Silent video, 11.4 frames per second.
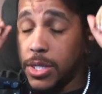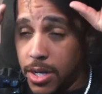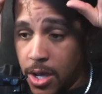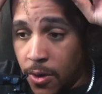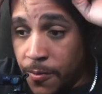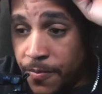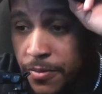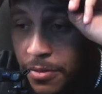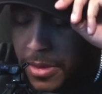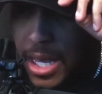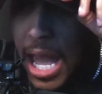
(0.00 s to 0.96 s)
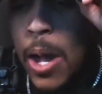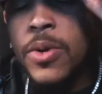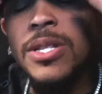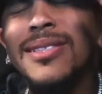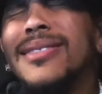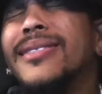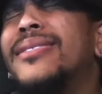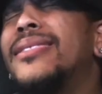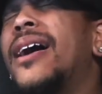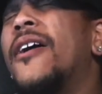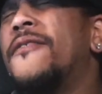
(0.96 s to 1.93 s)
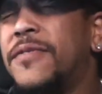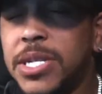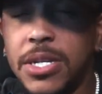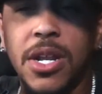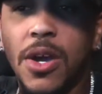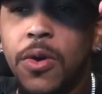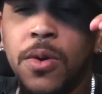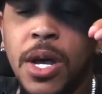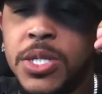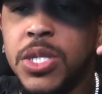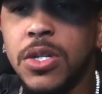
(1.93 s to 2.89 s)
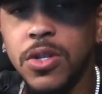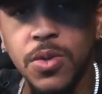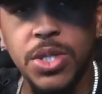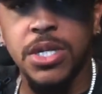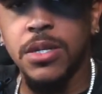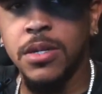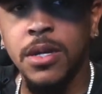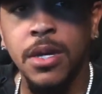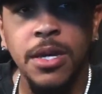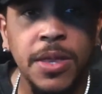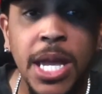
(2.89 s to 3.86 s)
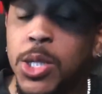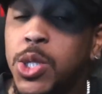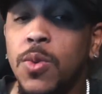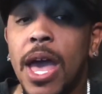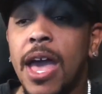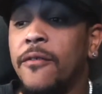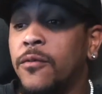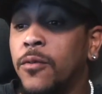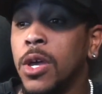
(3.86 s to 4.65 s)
know. I would love to know a solution that you have.